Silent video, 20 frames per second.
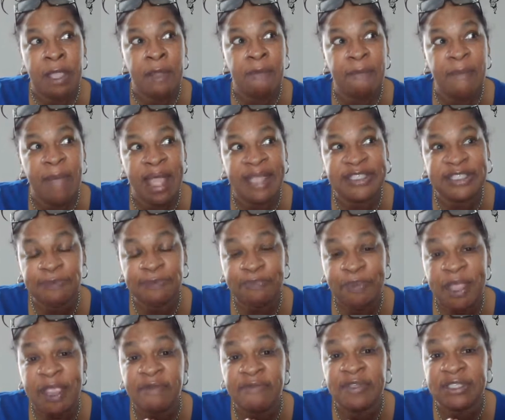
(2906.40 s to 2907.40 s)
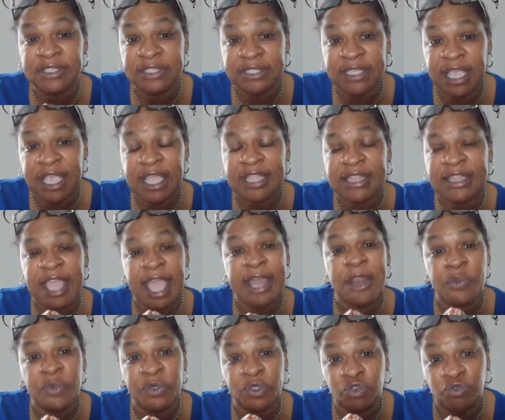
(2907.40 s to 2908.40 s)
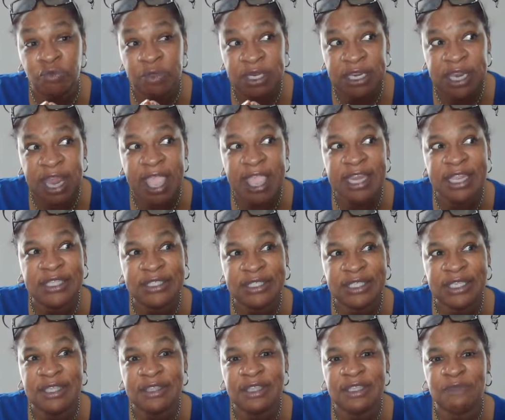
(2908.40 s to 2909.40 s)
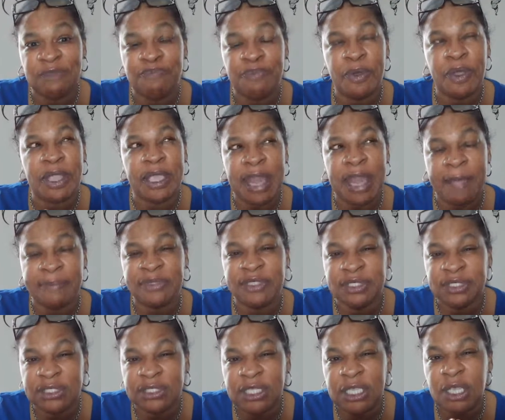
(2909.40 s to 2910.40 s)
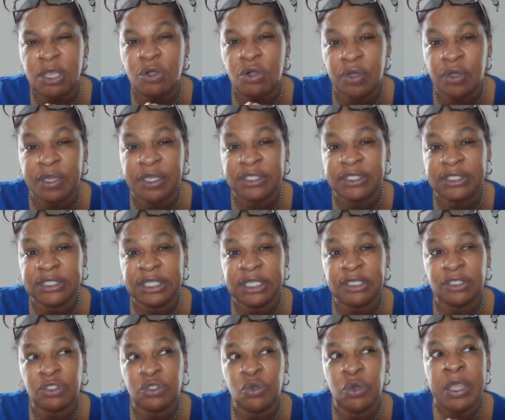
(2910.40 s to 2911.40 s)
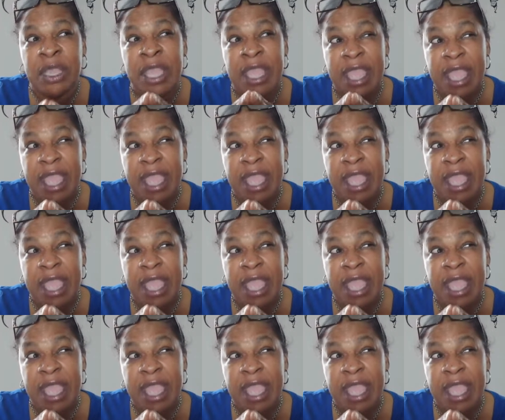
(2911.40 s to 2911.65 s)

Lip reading: My spirit said that it was related to this book, and I'm still going to stick to it.